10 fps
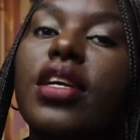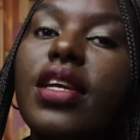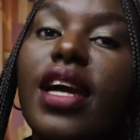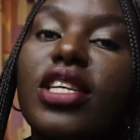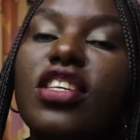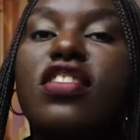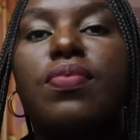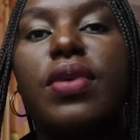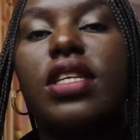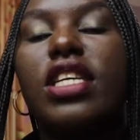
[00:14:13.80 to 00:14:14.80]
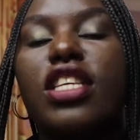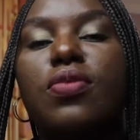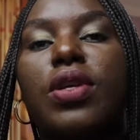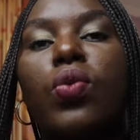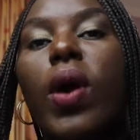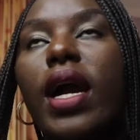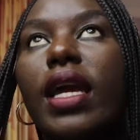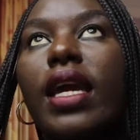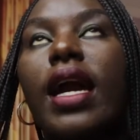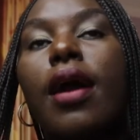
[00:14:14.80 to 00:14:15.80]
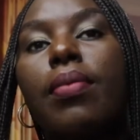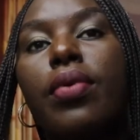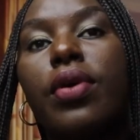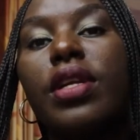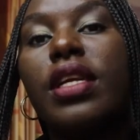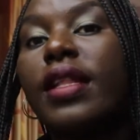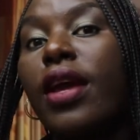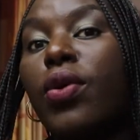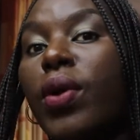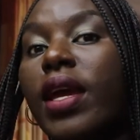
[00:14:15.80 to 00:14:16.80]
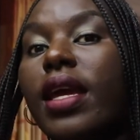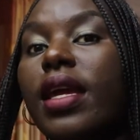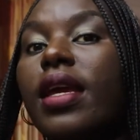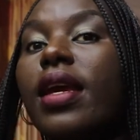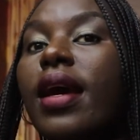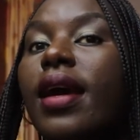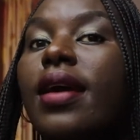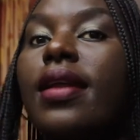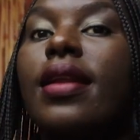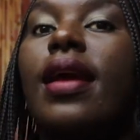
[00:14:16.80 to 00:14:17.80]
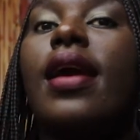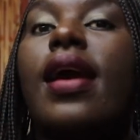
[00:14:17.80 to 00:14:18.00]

yeah she's been she has been working abroad in the uae and